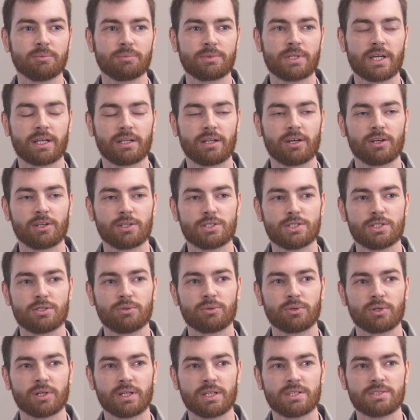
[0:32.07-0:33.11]
technology
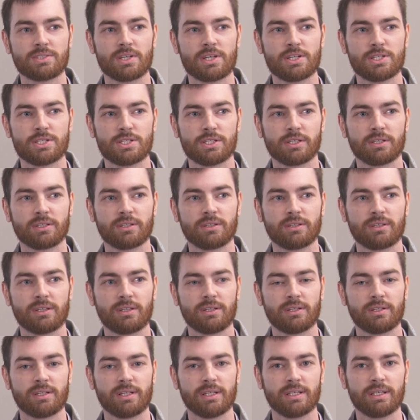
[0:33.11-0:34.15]
organization
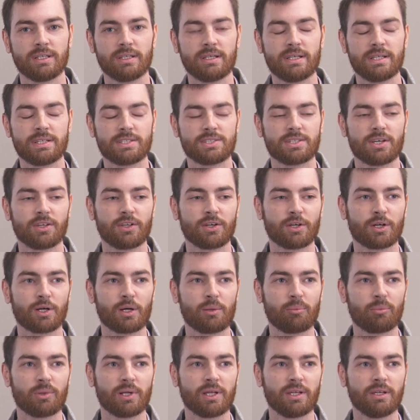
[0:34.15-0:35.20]
at Southern
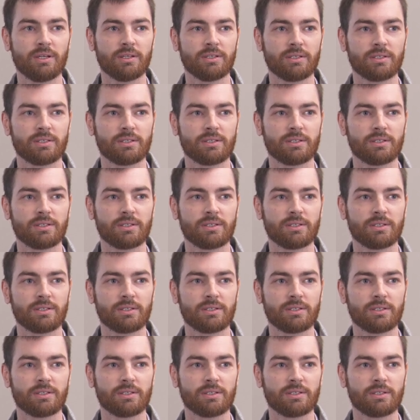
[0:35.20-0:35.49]
Company.